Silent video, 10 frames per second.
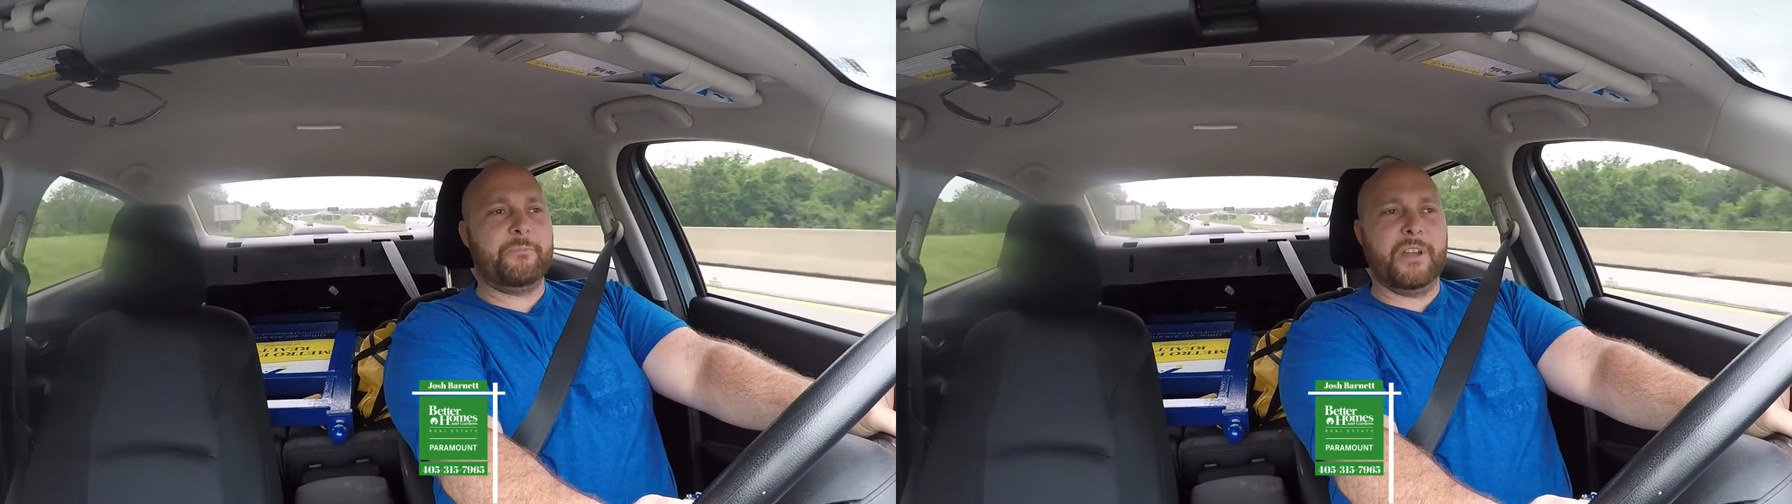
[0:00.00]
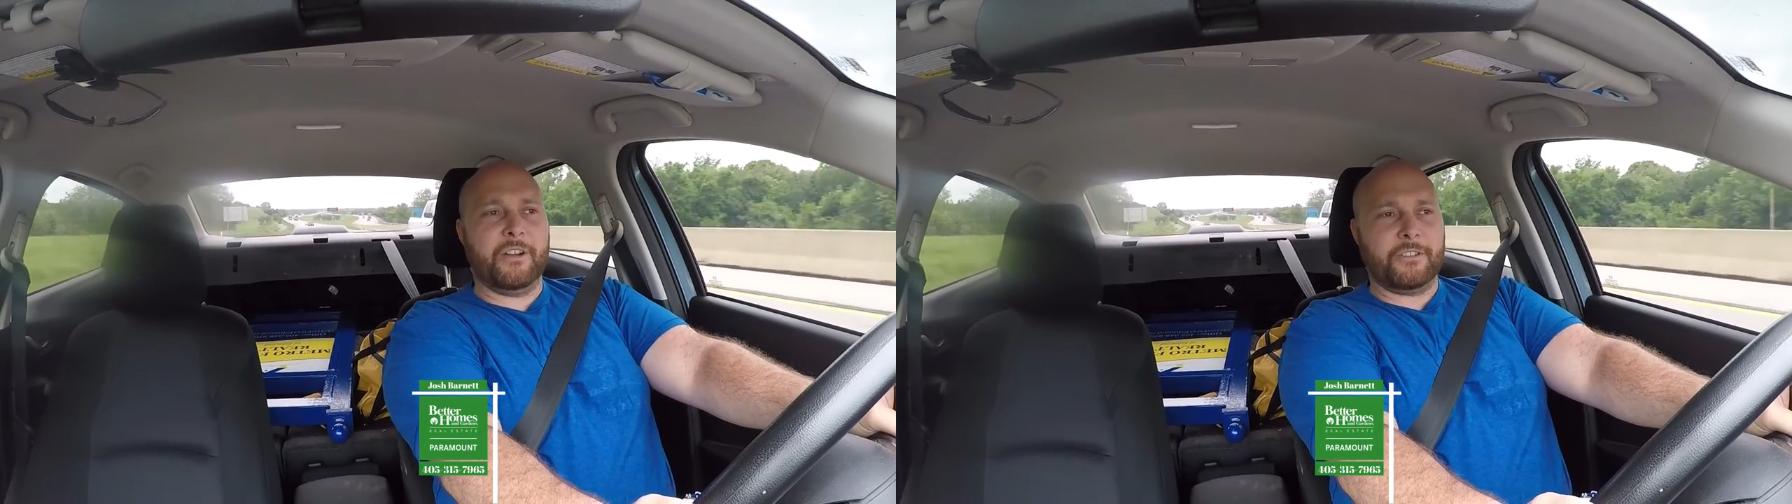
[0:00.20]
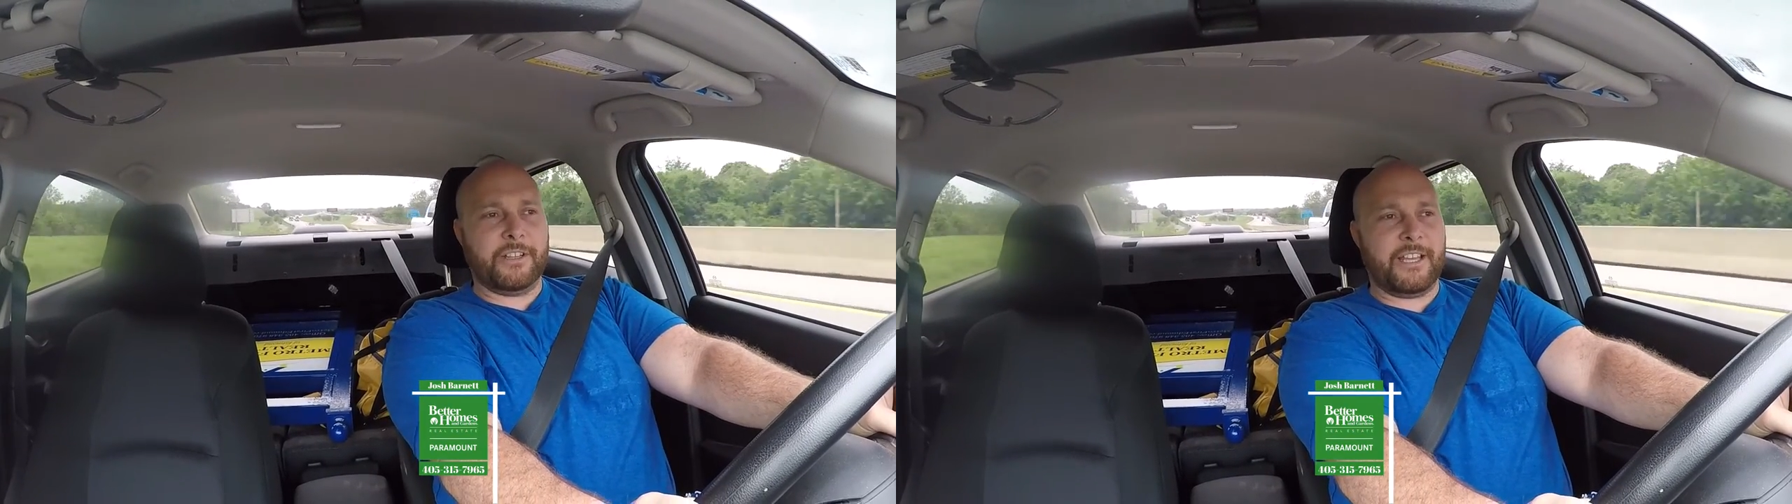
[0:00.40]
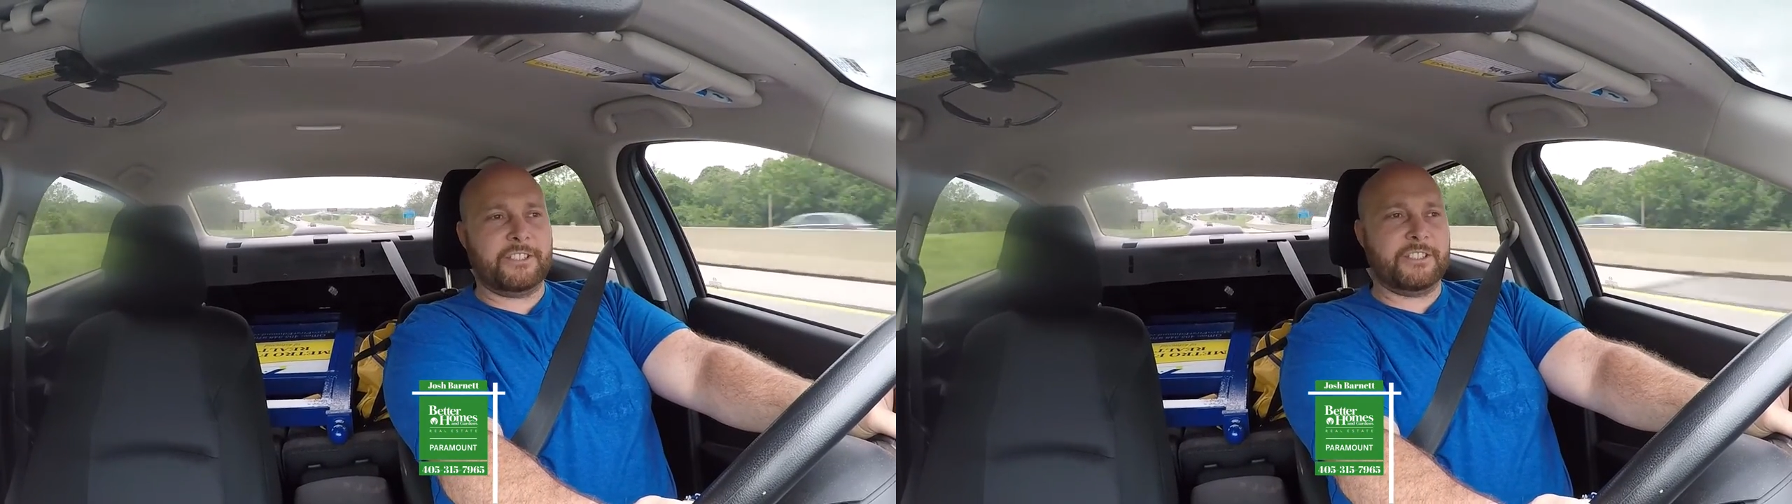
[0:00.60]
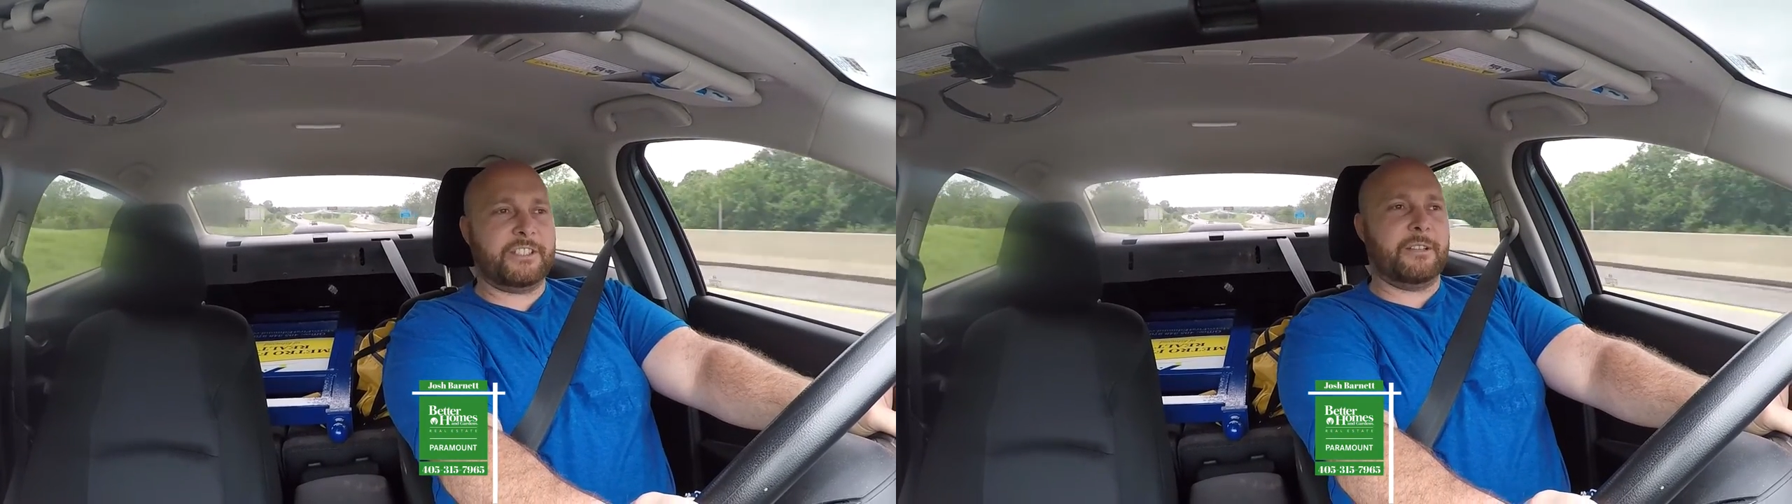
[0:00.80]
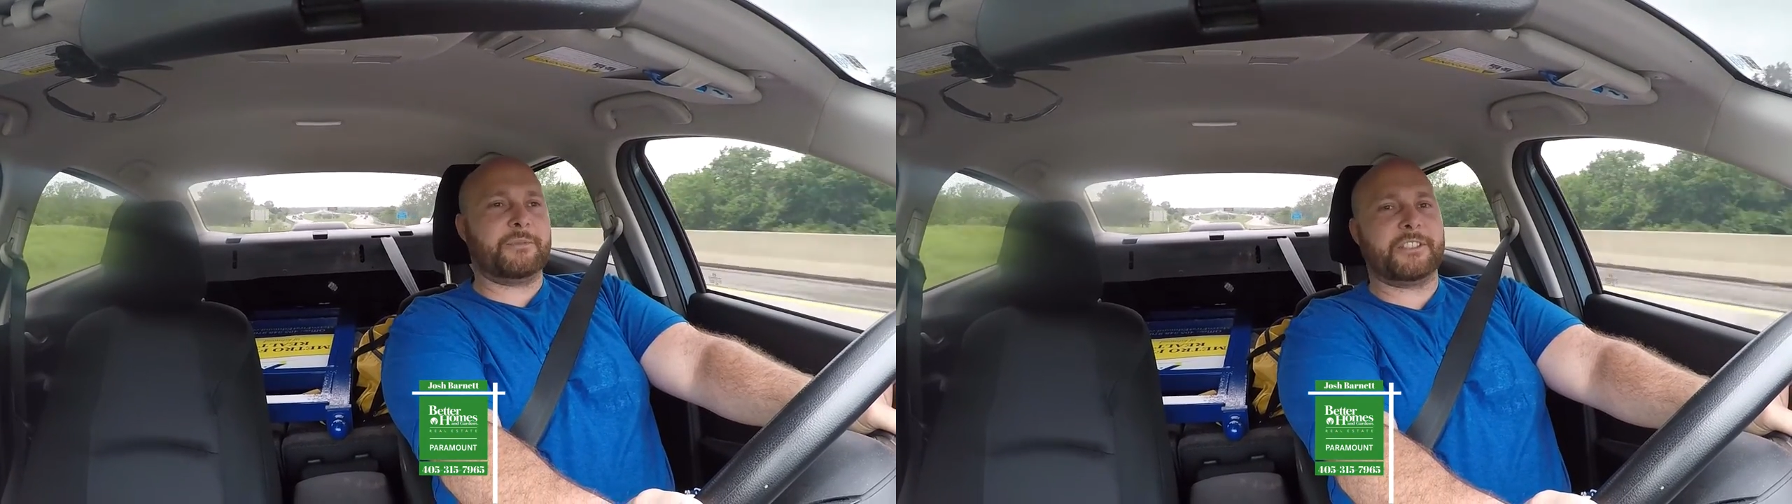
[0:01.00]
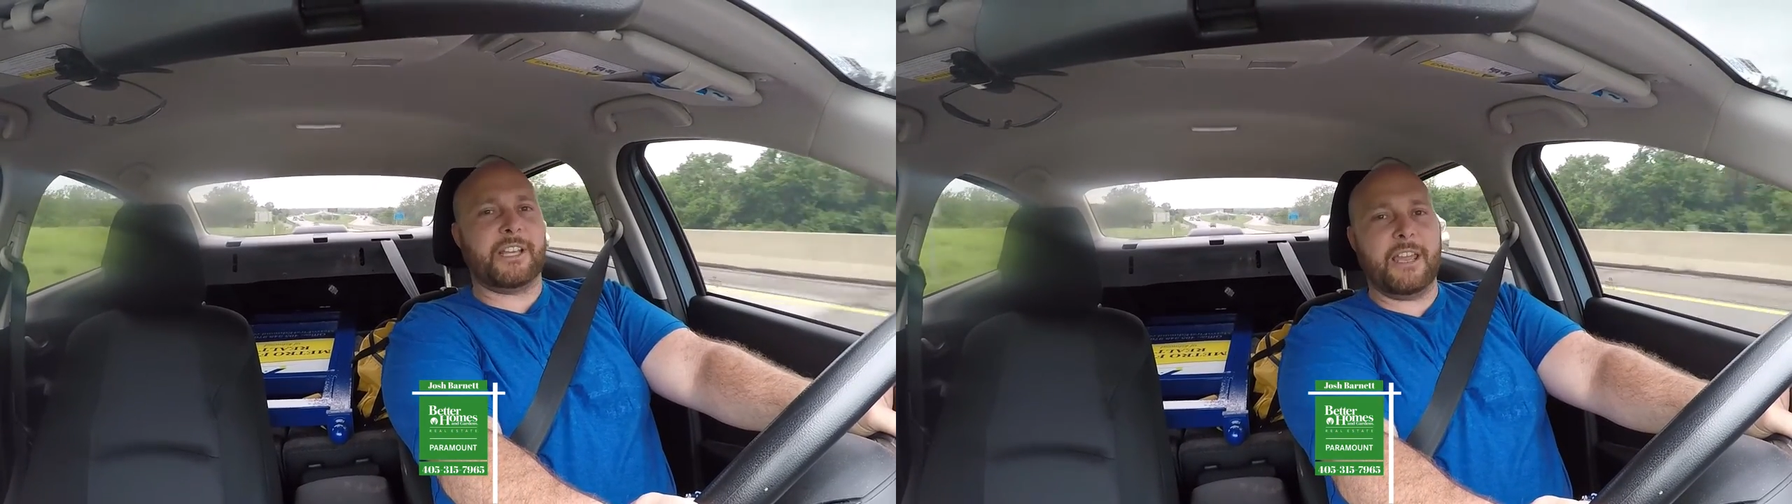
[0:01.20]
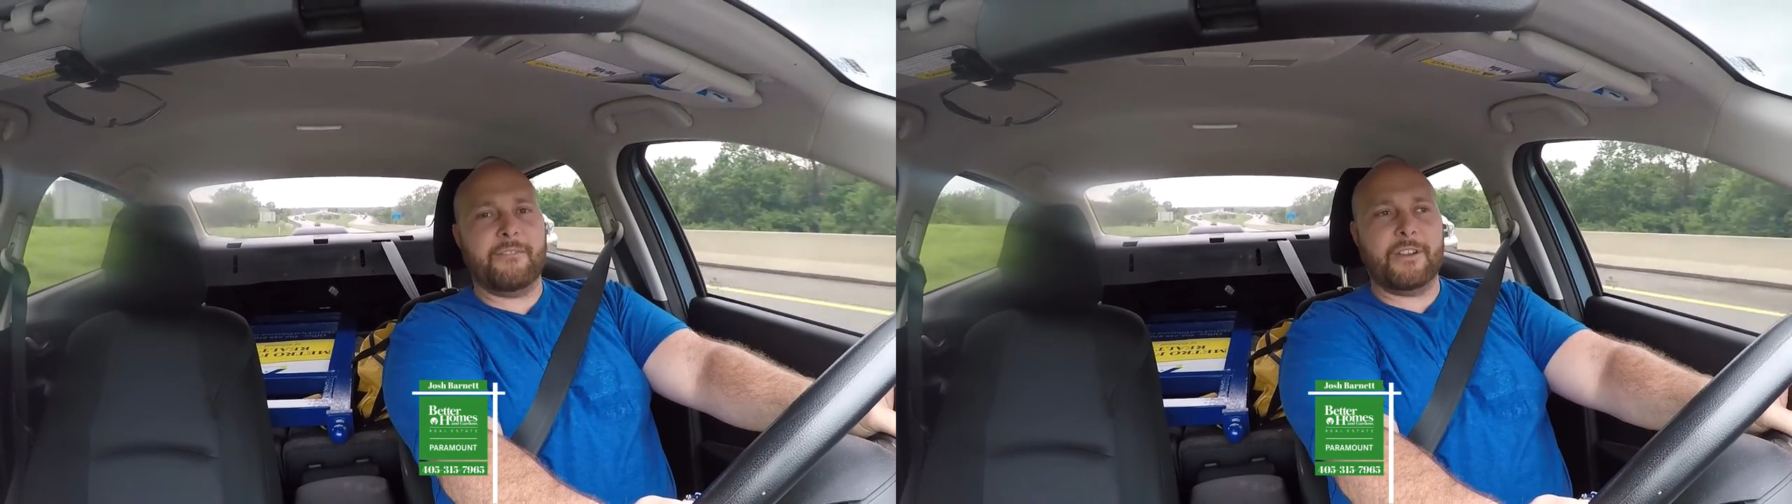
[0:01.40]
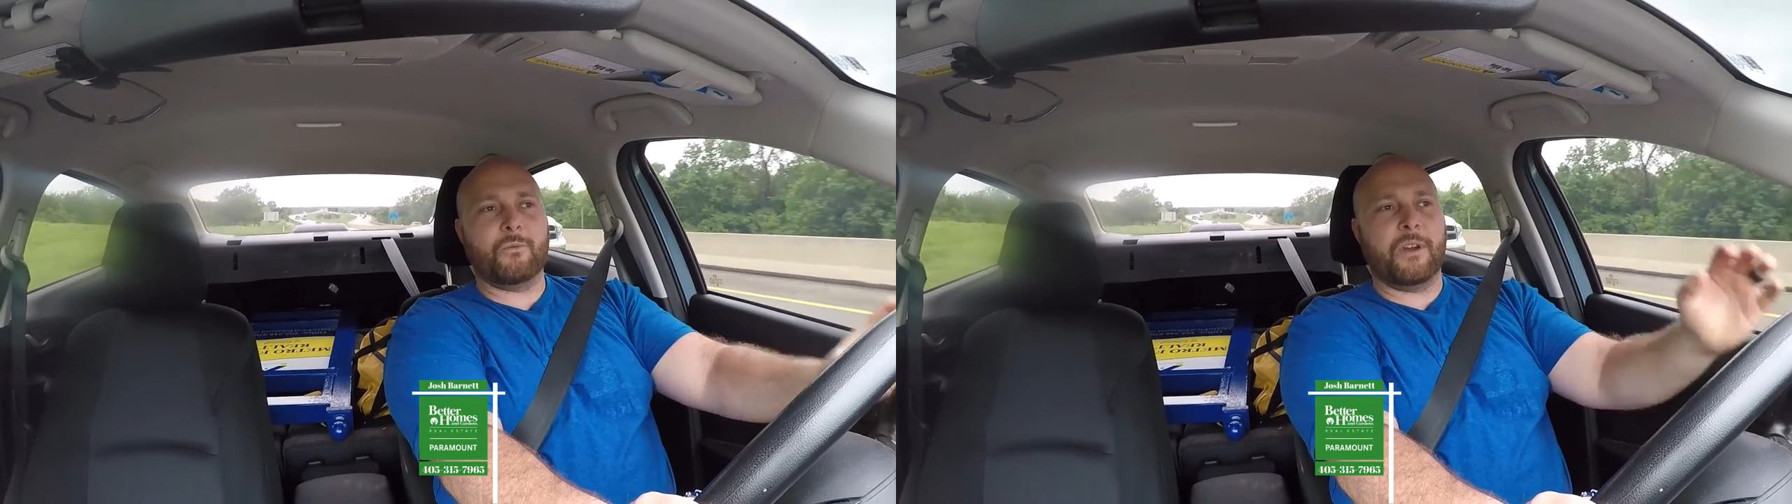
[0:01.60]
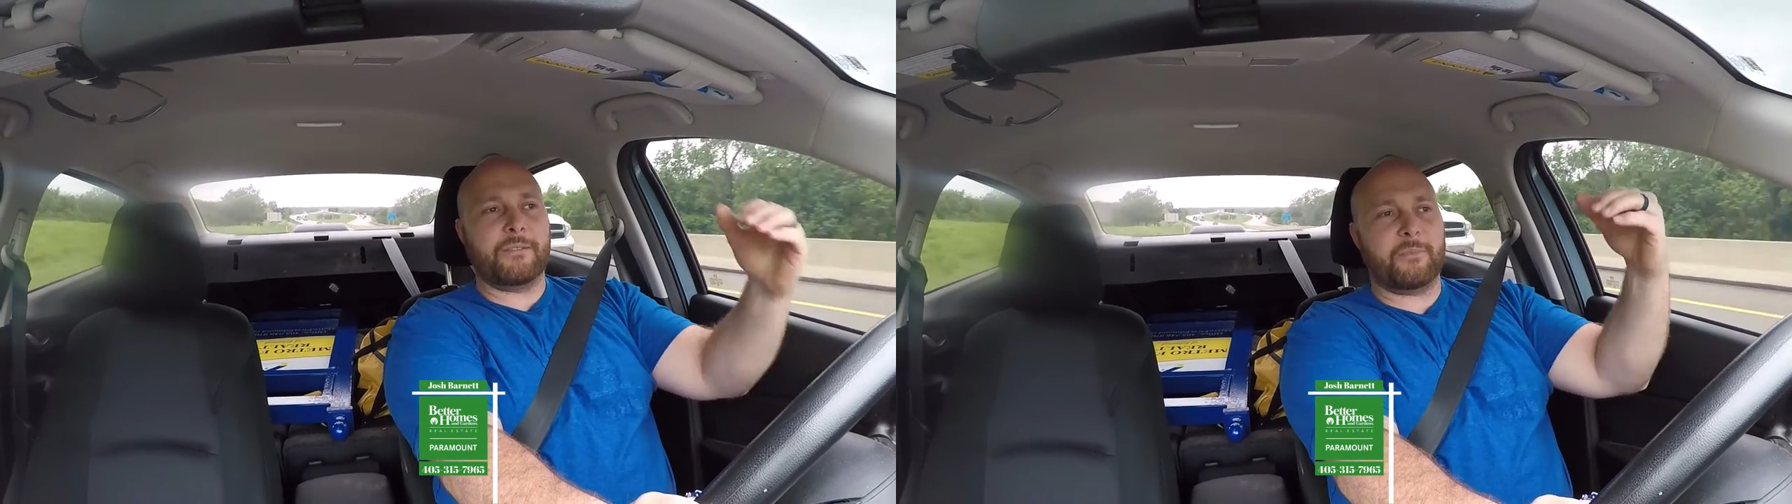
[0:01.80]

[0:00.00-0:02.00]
build relationships even with